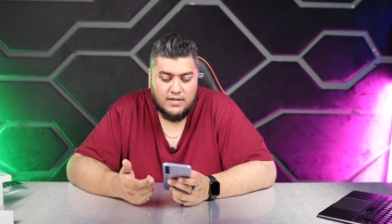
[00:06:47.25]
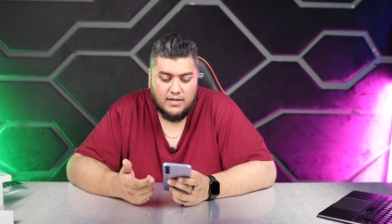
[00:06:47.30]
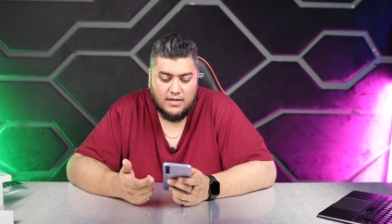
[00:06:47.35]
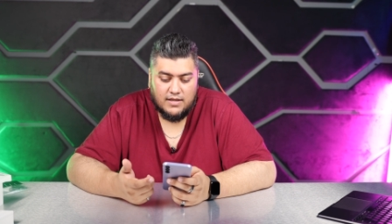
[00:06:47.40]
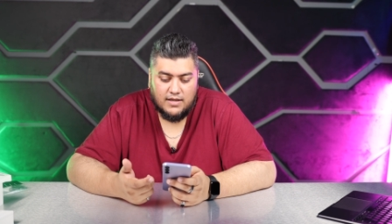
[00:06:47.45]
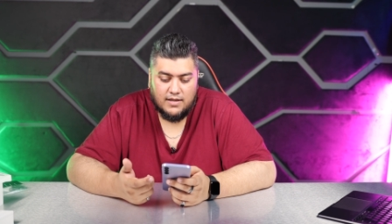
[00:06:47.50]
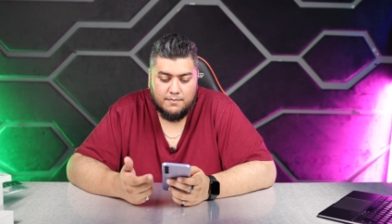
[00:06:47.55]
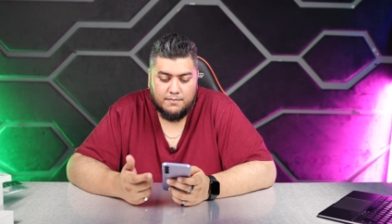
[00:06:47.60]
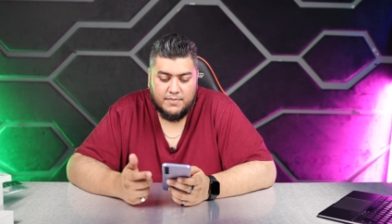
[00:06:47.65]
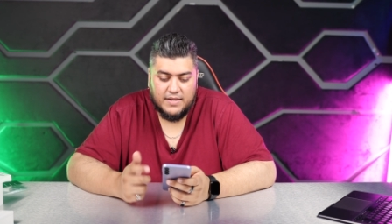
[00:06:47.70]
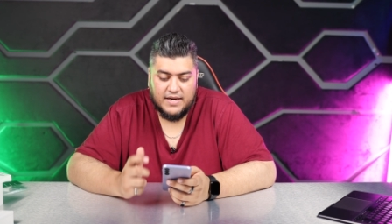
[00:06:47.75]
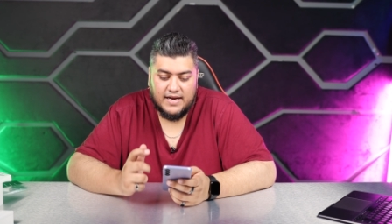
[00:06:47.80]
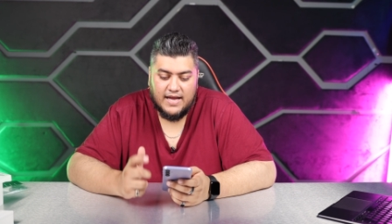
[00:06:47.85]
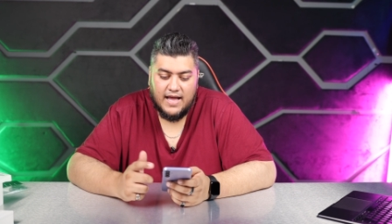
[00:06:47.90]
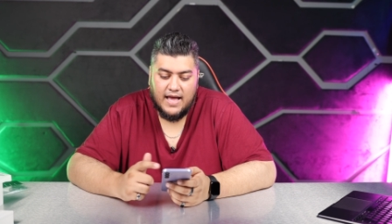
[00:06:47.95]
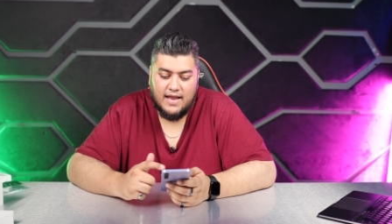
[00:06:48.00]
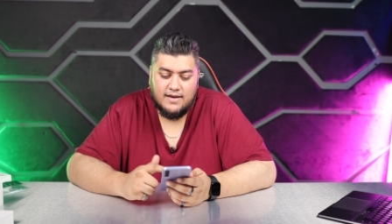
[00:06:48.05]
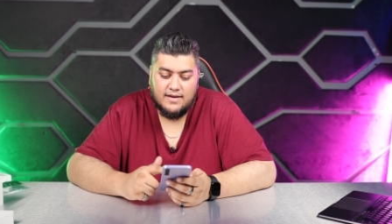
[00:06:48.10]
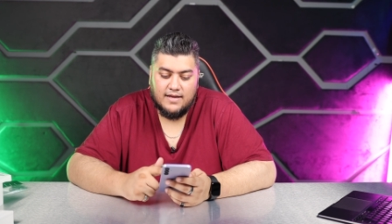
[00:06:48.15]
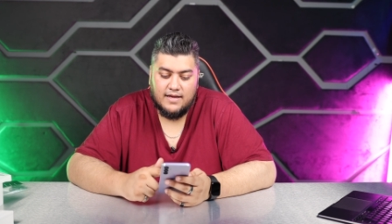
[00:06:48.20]
But
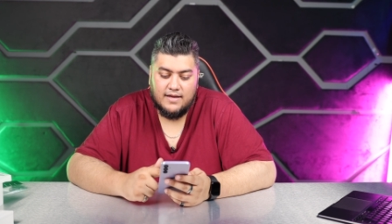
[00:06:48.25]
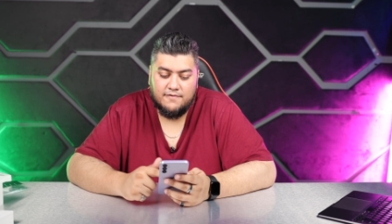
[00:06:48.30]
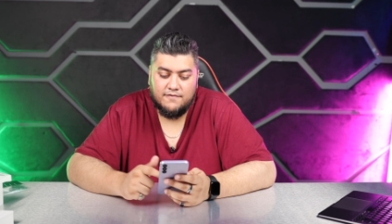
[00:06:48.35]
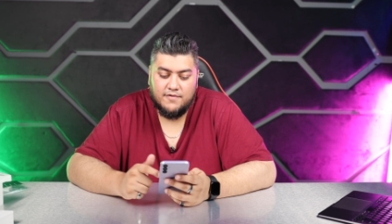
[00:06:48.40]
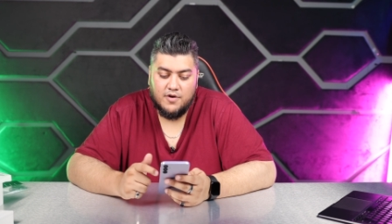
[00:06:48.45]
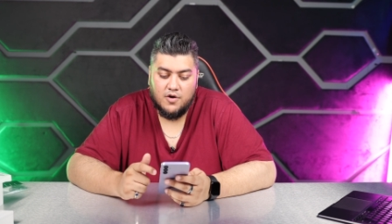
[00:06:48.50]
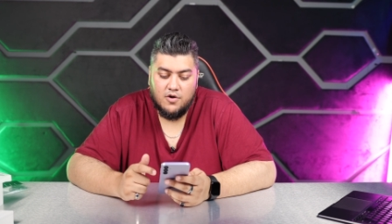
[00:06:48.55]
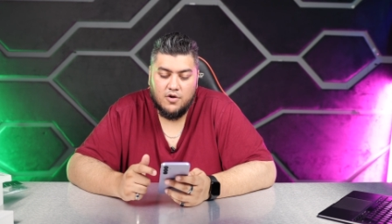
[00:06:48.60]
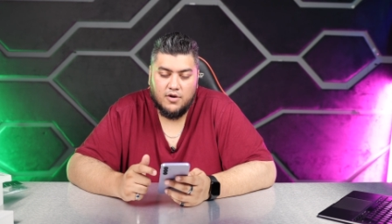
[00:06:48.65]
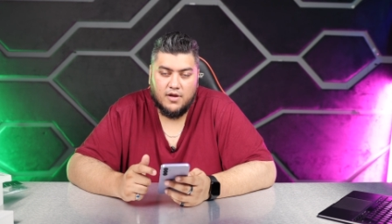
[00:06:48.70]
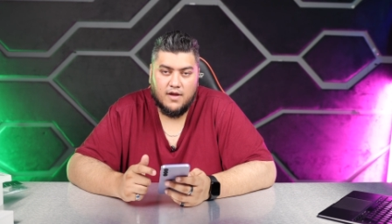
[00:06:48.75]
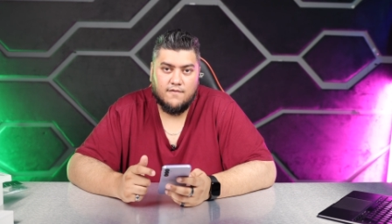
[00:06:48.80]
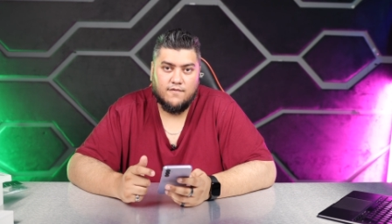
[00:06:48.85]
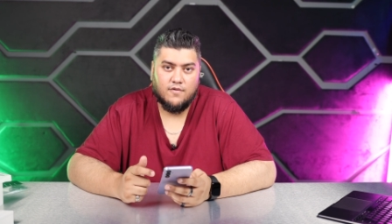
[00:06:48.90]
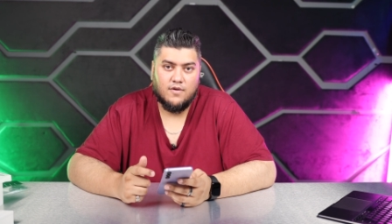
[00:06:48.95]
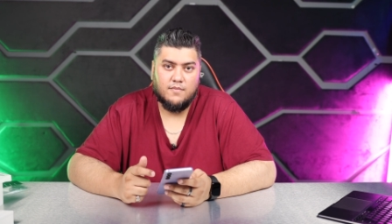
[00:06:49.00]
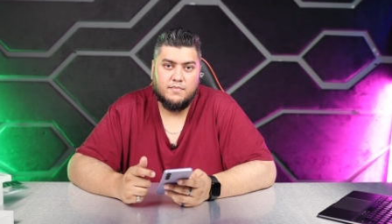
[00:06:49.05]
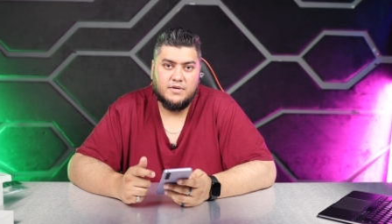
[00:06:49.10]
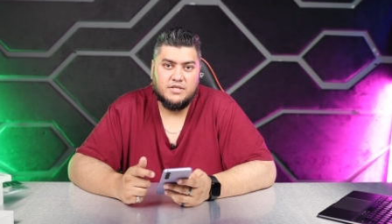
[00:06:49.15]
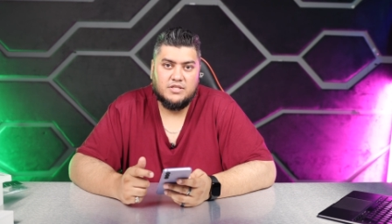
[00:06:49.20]
again, if you're looking
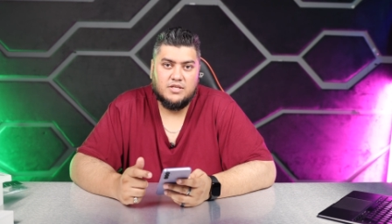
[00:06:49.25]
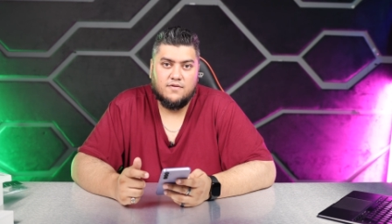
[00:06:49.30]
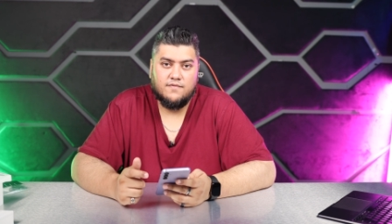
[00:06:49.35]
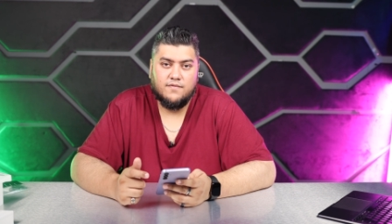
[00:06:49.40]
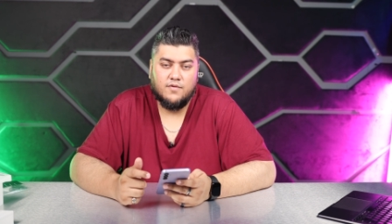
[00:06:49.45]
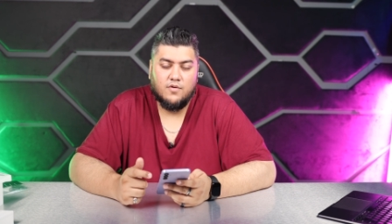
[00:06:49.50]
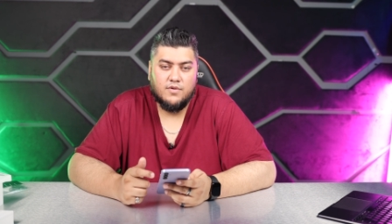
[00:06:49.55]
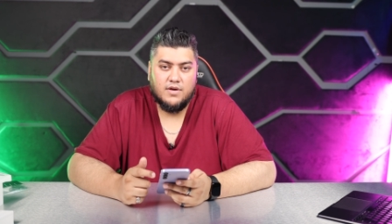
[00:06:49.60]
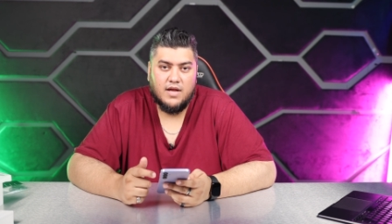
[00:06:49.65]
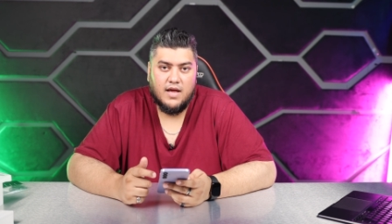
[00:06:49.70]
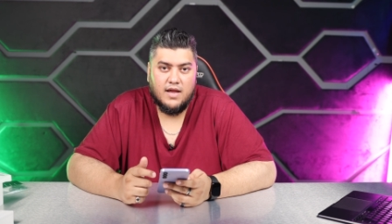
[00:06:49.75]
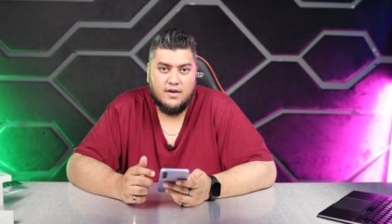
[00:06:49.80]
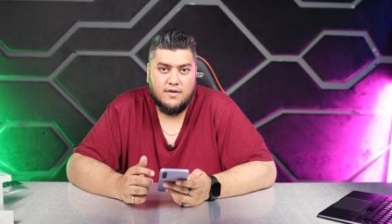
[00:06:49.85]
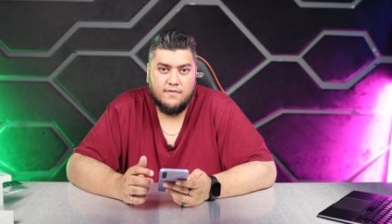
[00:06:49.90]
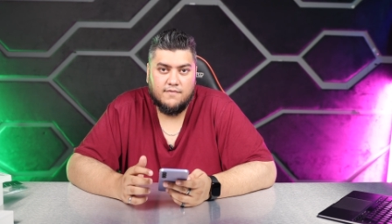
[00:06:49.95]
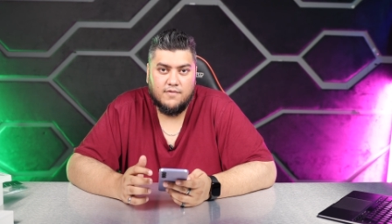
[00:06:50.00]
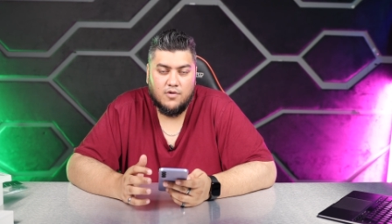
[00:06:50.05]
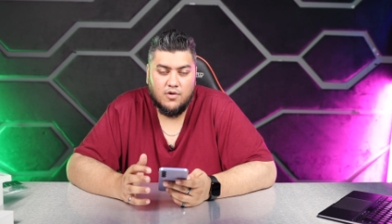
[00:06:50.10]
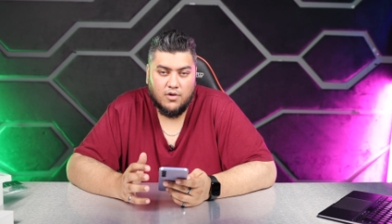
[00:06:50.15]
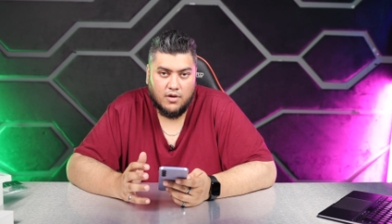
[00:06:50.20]
for a budget phone and
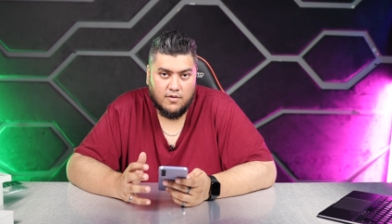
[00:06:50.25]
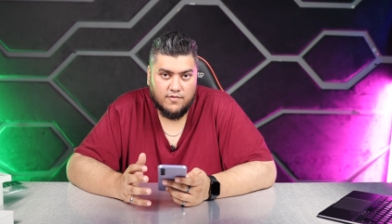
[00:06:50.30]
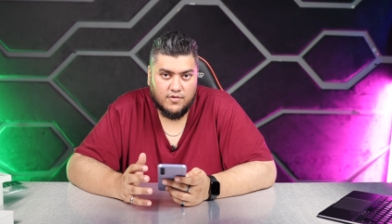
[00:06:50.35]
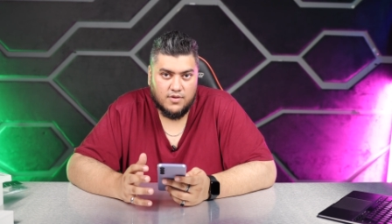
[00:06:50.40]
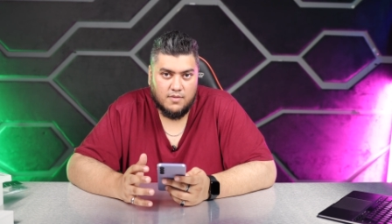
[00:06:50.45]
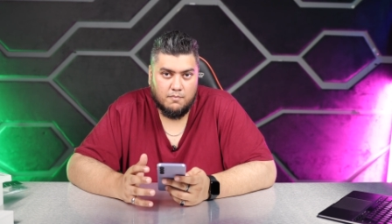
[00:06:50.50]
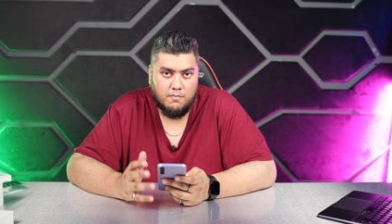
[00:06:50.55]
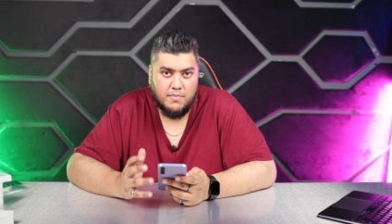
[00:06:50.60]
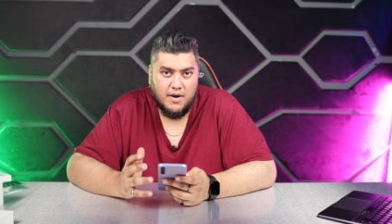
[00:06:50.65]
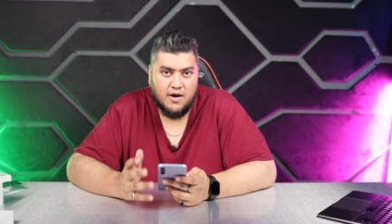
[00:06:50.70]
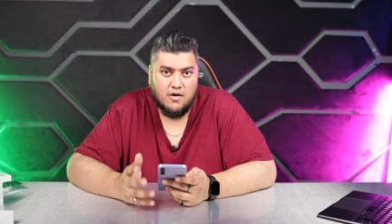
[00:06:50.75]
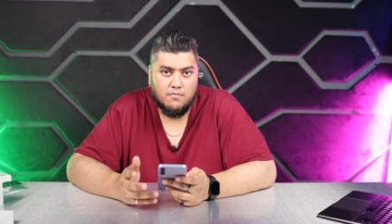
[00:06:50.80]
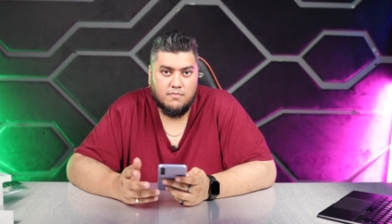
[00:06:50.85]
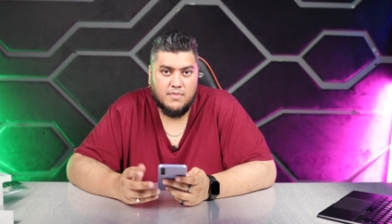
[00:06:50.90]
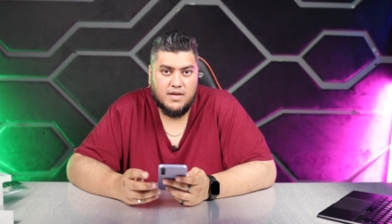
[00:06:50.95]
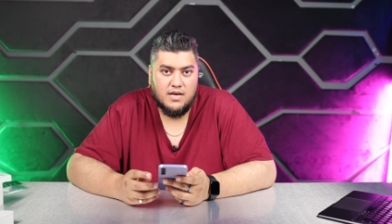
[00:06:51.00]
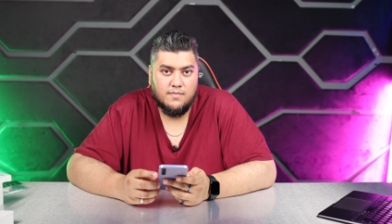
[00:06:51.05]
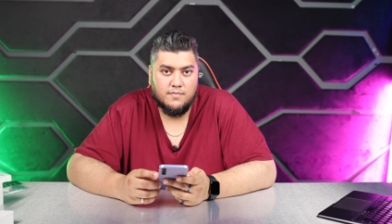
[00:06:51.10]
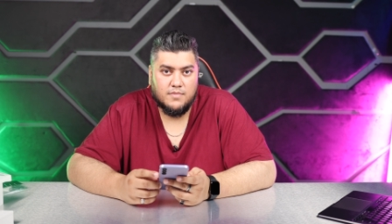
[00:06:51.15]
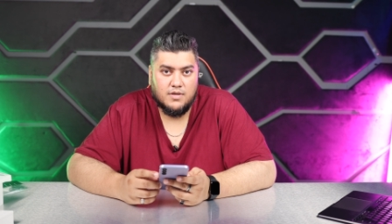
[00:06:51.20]
if you're looking for the bare
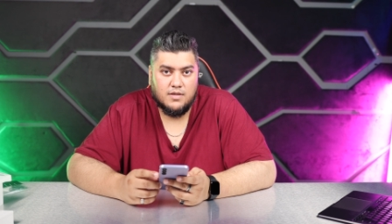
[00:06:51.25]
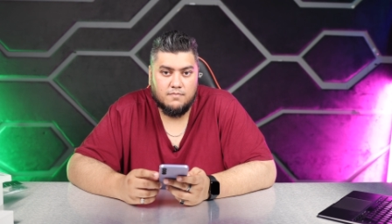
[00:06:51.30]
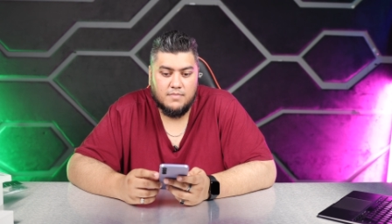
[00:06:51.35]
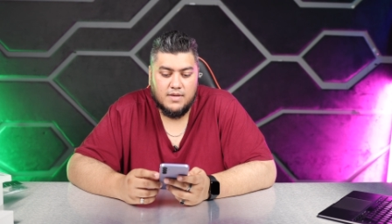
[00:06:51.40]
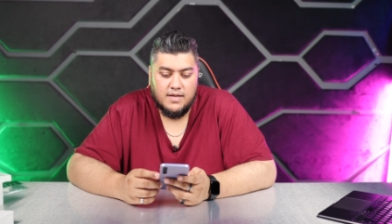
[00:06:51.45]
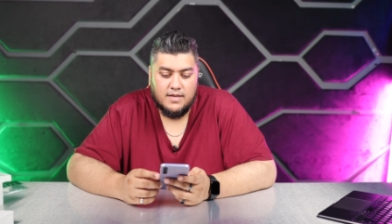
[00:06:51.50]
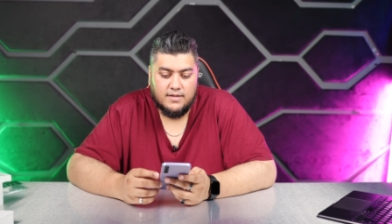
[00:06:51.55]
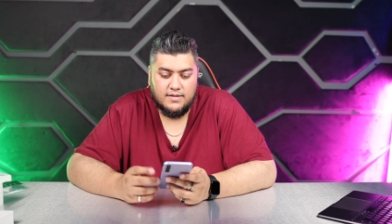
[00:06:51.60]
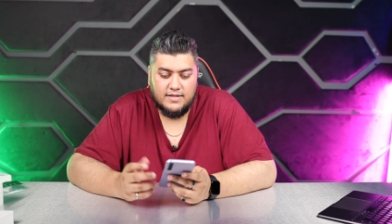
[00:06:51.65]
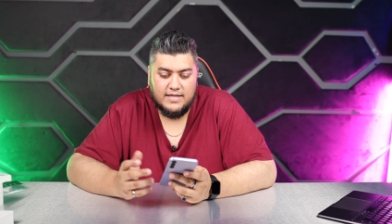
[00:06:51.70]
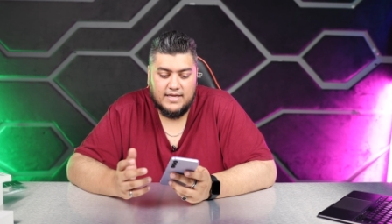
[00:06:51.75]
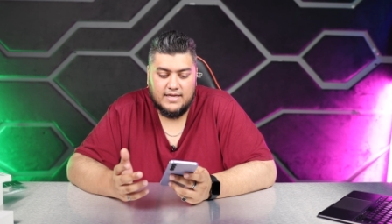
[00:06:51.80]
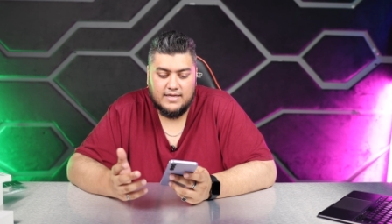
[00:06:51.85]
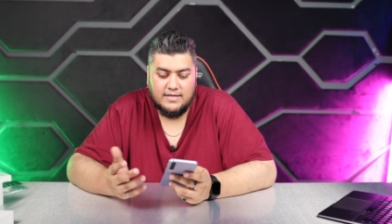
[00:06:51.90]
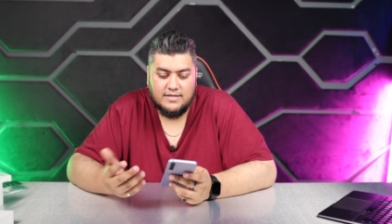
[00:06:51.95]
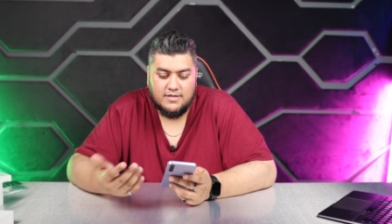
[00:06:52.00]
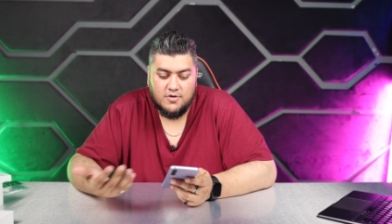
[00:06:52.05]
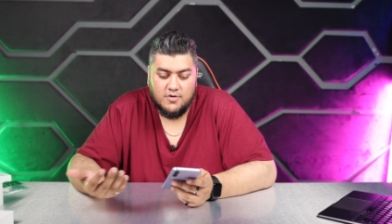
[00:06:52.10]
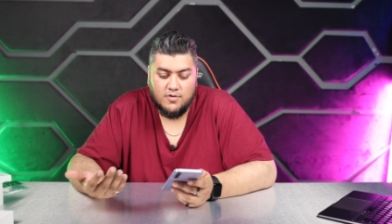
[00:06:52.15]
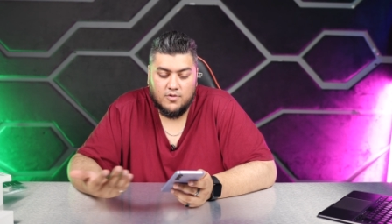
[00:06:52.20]
minimum,
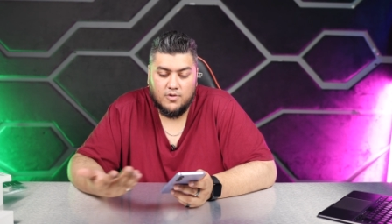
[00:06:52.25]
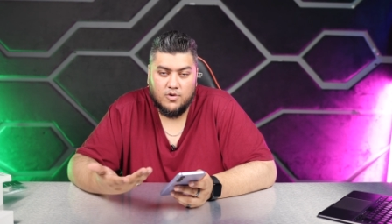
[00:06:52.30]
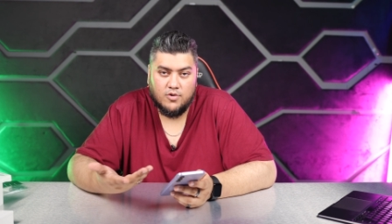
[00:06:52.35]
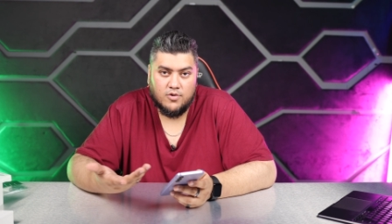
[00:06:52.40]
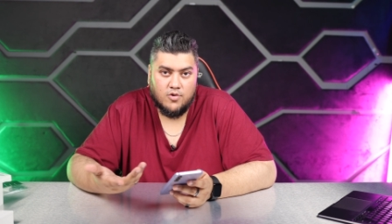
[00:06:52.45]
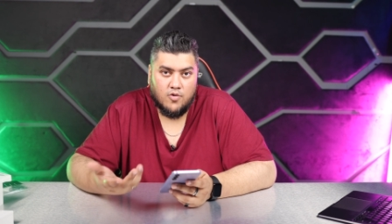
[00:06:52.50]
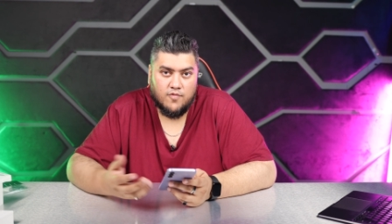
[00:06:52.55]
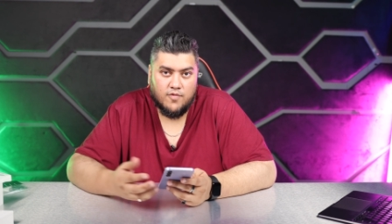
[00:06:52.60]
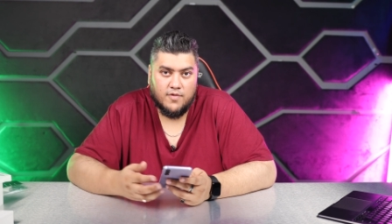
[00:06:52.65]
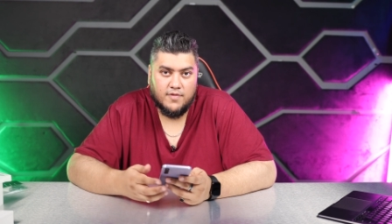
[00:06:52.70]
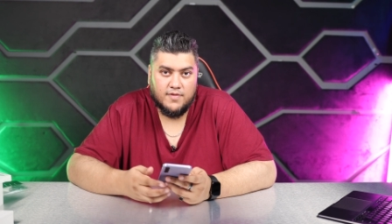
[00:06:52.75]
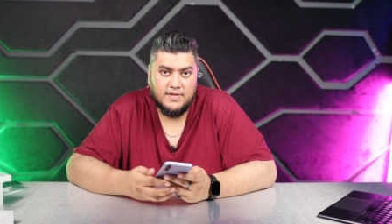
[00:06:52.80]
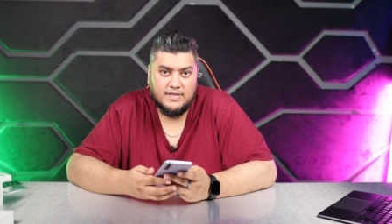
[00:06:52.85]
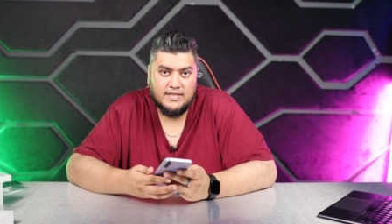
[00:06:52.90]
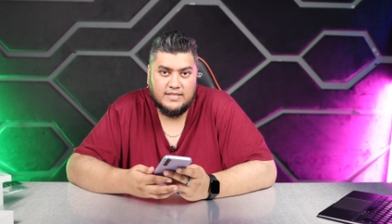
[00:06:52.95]
then look no further.